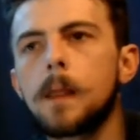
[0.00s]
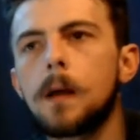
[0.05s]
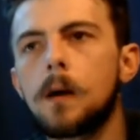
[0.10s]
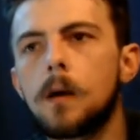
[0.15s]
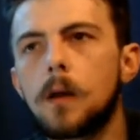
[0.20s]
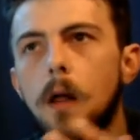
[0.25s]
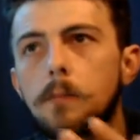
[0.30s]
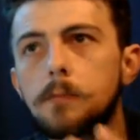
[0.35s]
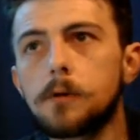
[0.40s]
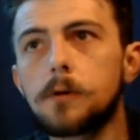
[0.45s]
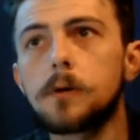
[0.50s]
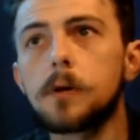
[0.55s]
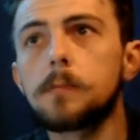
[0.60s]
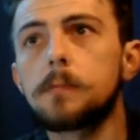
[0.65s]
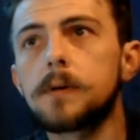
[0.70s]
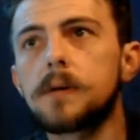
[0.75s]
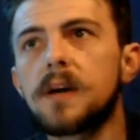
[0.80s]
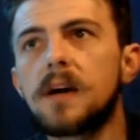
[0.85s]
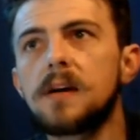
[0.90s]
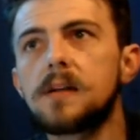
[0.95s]
Well, I'm doing it
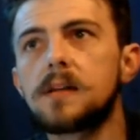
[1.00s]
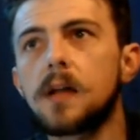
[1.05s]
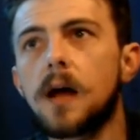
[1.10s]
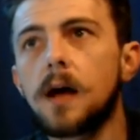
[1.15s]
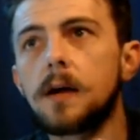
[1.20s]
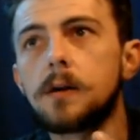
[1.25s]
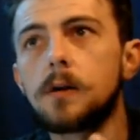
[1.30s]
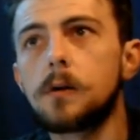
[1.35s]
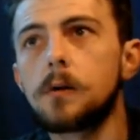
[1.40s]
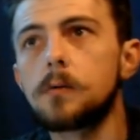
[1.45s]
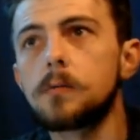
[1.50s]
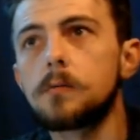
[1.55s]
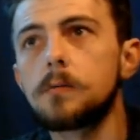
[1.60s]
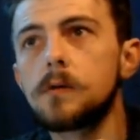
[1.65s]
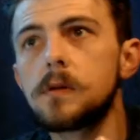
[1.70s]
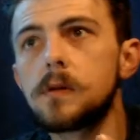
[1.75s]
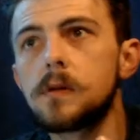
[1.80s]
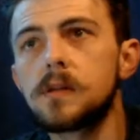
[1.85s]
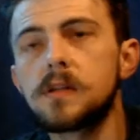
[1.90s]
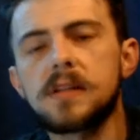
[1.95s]
because I know
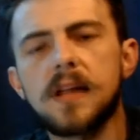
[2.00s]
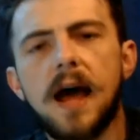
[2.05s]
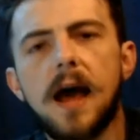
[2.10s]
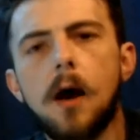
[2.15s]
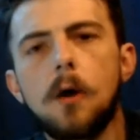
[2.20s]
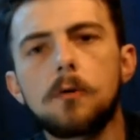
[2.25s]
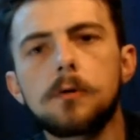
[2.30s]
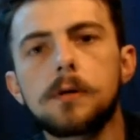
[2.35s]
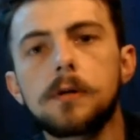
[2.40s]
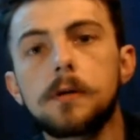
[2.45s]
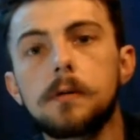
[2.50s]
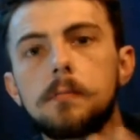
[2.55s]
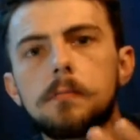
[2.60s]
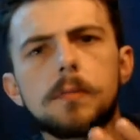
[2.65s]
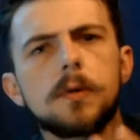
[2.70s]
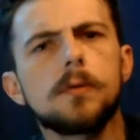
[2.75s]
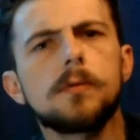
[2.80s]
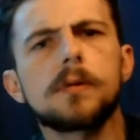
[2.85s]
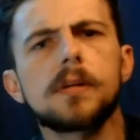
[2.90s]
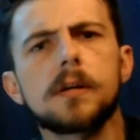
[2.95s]
sound,
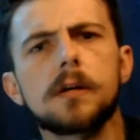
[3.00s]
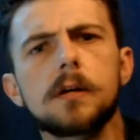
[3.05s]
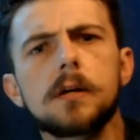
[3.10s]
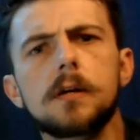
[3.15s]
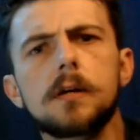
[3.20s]
music,